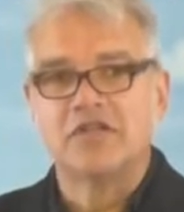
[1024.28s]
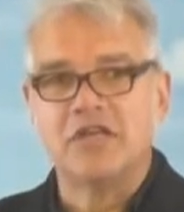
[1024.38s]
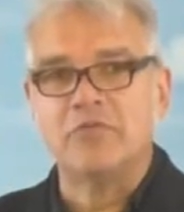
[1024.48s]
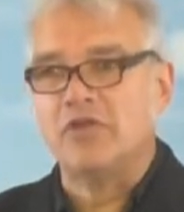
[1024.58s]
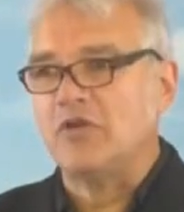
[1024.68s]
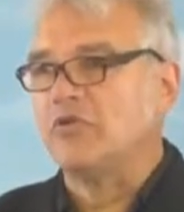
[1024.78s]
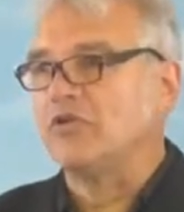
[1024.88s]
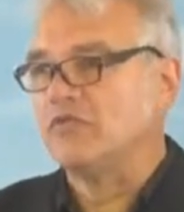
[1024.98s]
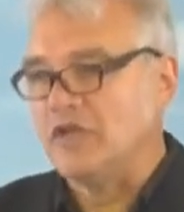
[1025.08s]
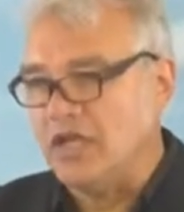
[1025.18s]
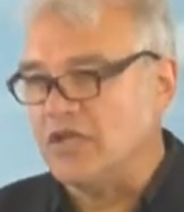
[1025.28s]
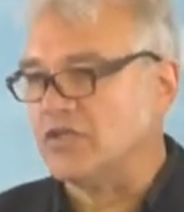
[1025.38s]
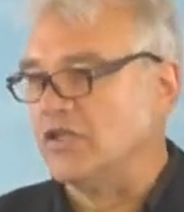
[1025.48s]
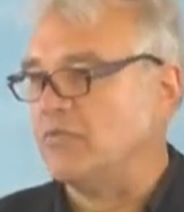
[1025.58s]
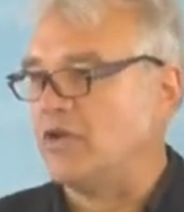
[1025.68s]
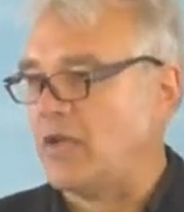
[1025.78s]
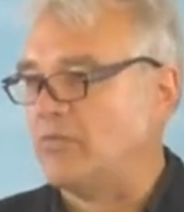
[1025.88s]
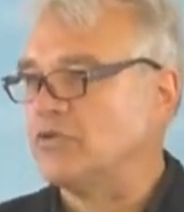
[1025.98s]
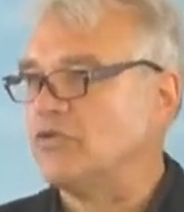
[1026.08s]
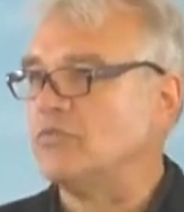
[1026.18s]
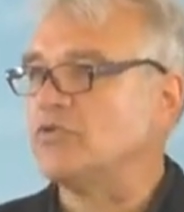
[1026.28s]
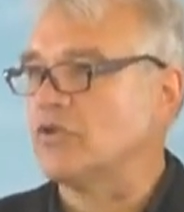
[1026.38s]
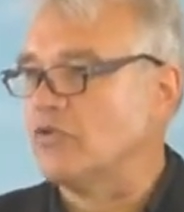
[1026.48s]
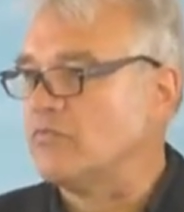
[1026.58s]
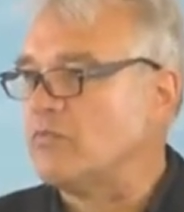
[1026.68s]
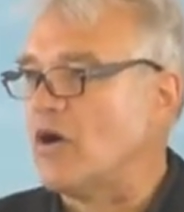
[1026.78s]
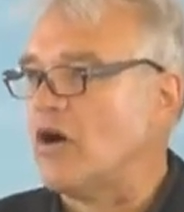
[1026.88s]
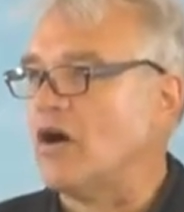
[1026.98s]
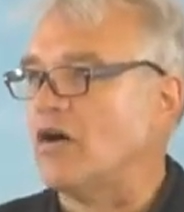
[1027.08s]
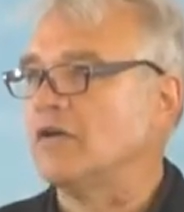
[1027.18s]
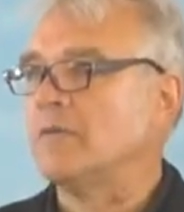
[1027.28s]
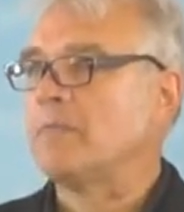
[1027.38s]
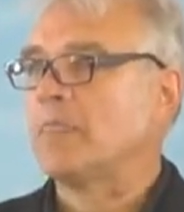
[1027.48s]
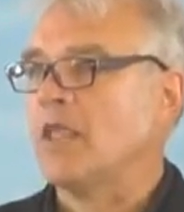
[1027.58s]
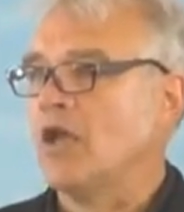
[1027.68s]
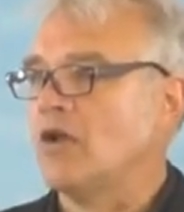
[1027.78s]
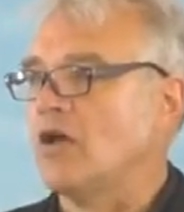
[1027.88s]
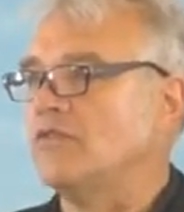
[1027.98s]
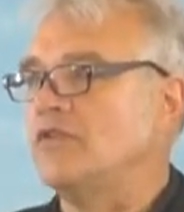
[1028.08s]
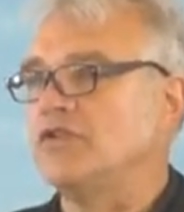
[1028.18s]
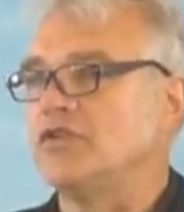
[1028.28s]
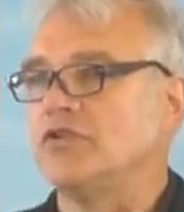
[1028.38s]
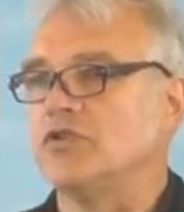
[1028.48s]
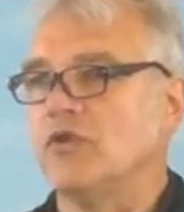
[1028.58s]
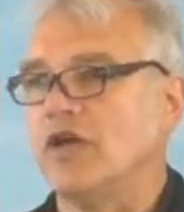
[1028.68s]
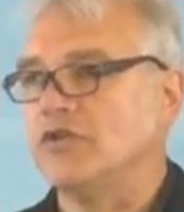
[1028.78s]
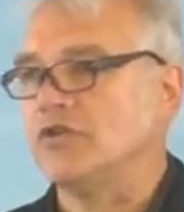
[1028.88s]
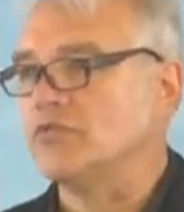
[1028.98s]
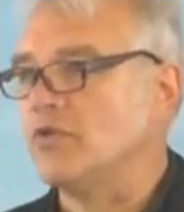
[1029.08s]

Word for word: Timothy would have easily been able to observe Paul in all of these situations.